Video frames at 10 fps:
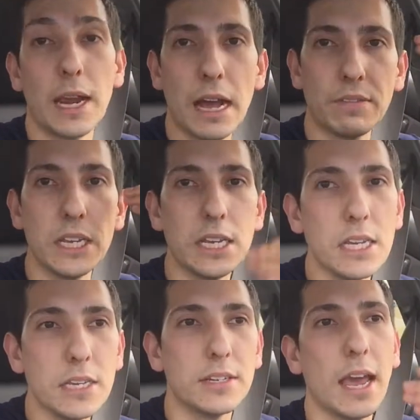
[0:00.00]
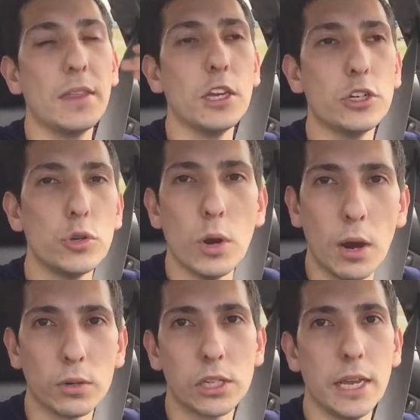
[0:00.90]
I'd have to eat and then two
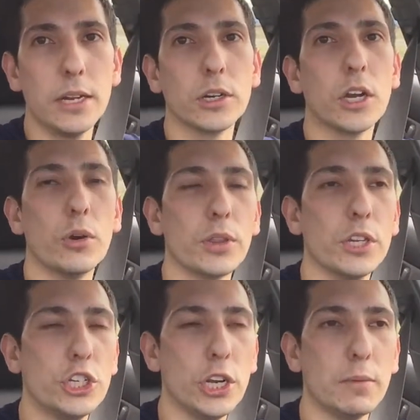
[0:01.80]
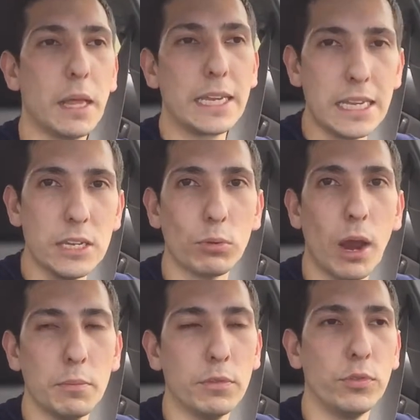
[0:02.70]
hours later go to the gym, like, eat
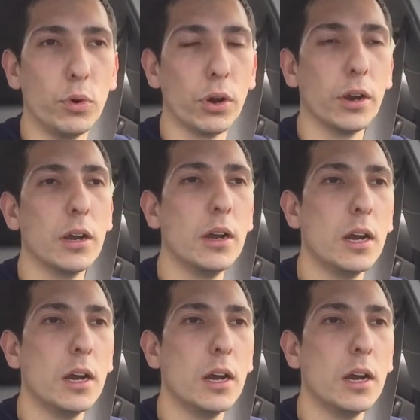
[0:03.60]
right before